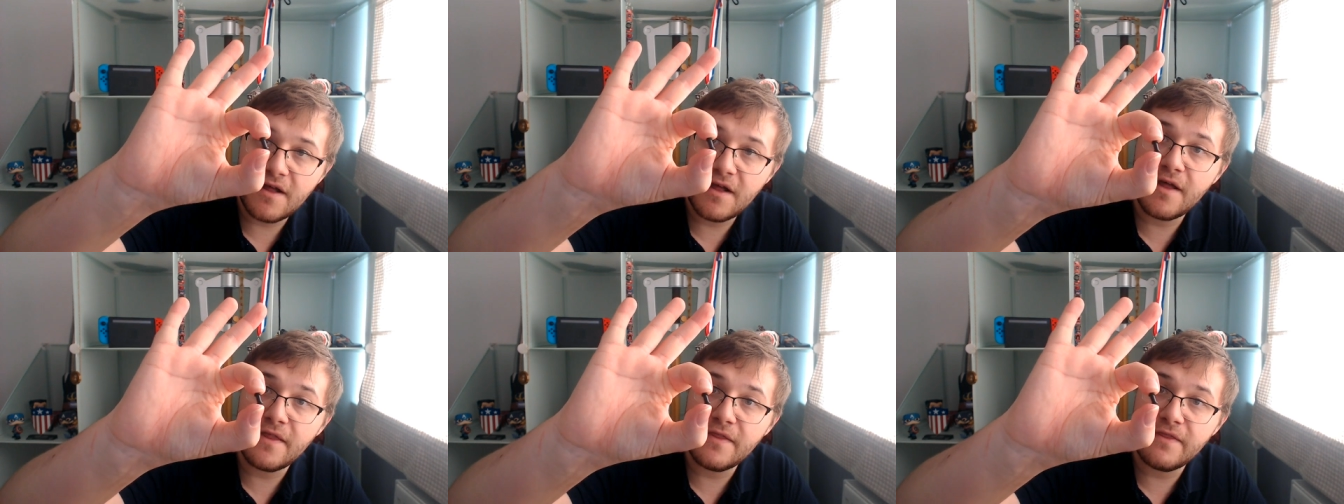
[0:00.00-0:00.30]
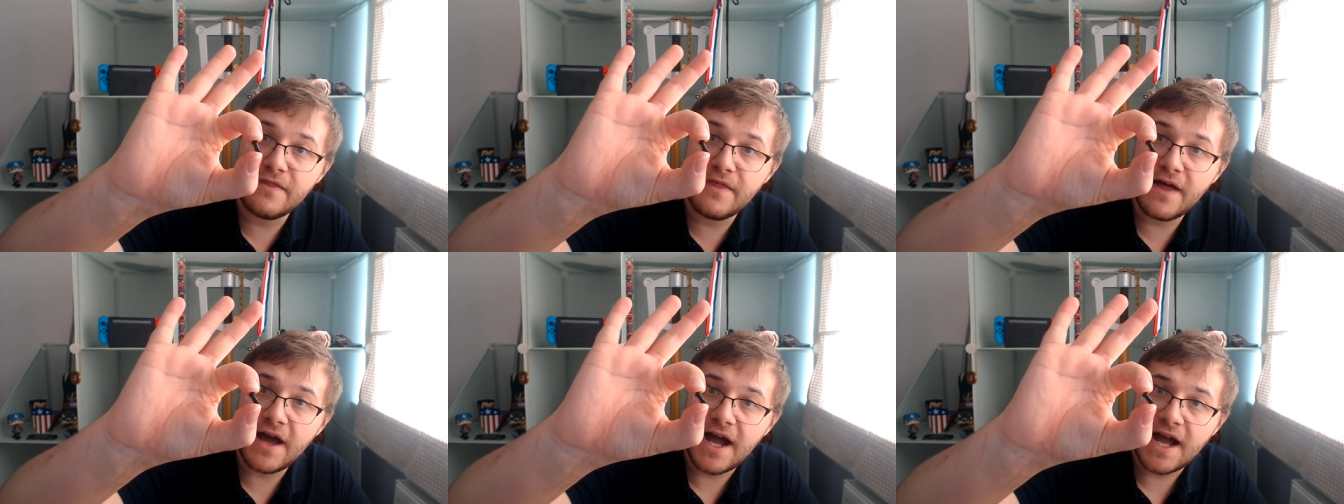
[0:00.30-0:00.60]

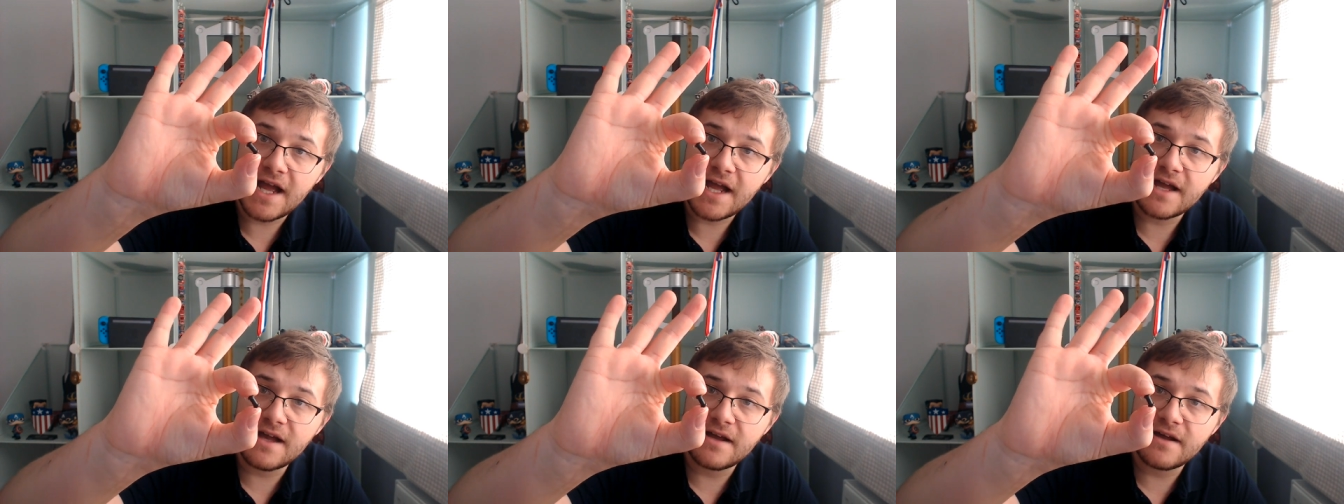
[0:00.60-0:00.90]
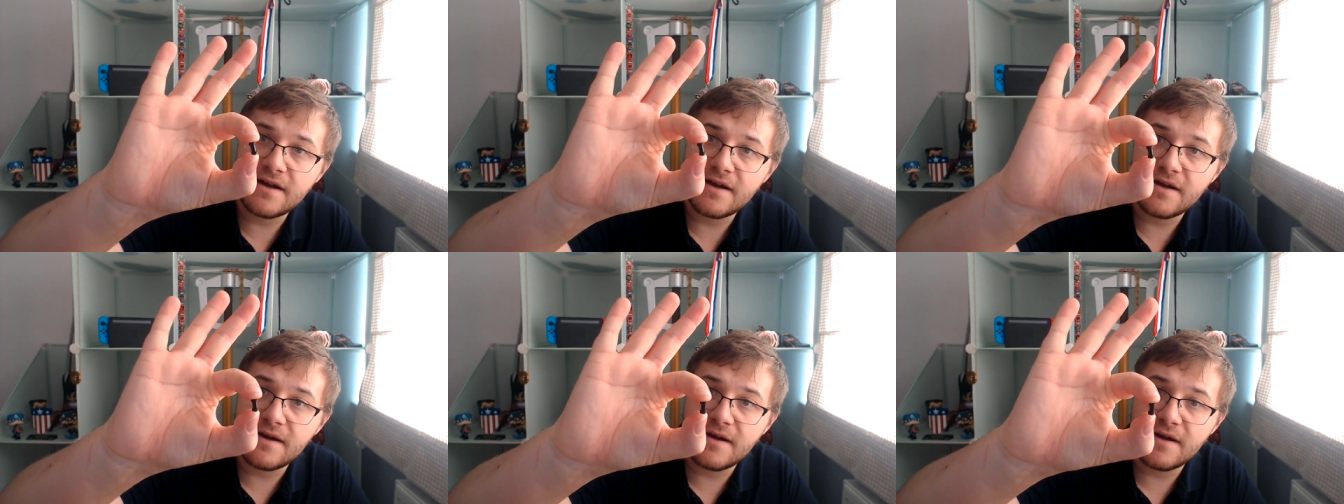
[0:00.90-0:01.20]
that,
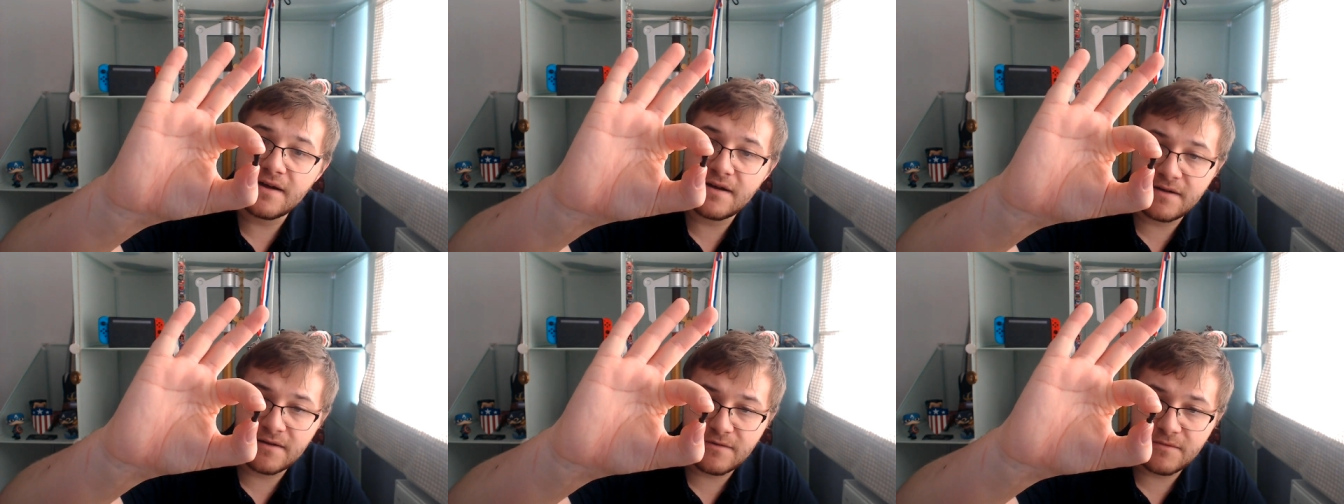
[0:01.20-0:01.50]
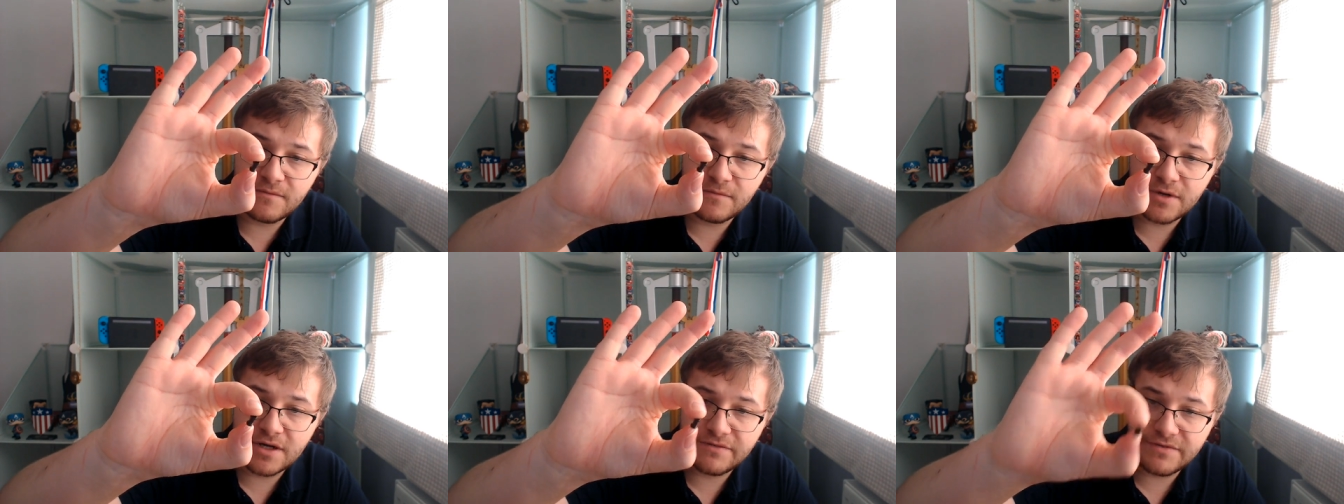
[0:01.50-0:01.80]

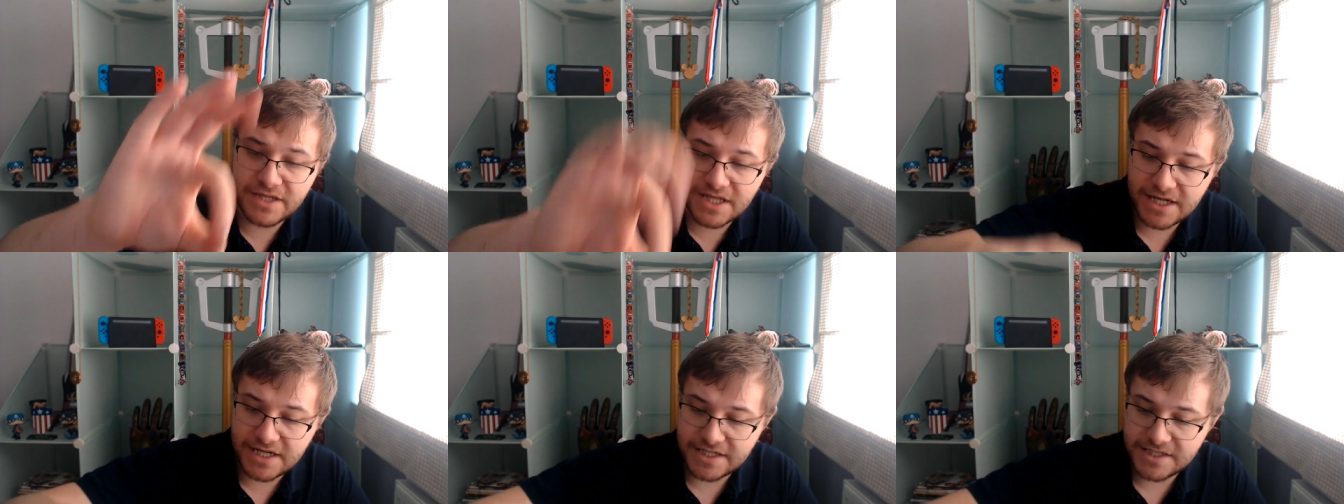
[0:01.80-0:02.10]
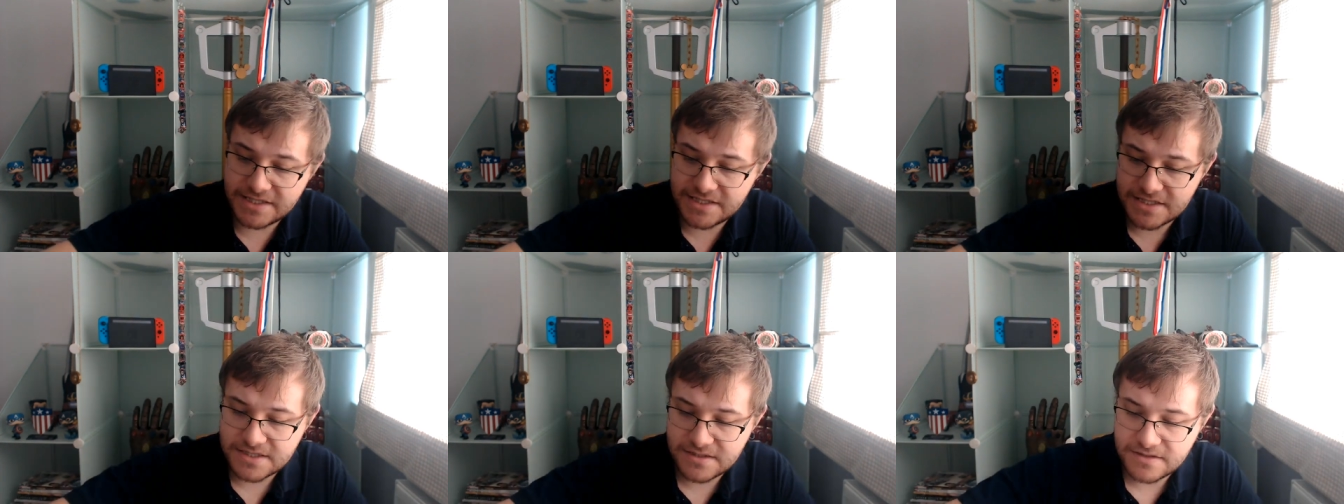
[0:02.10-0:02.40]
whatever that is,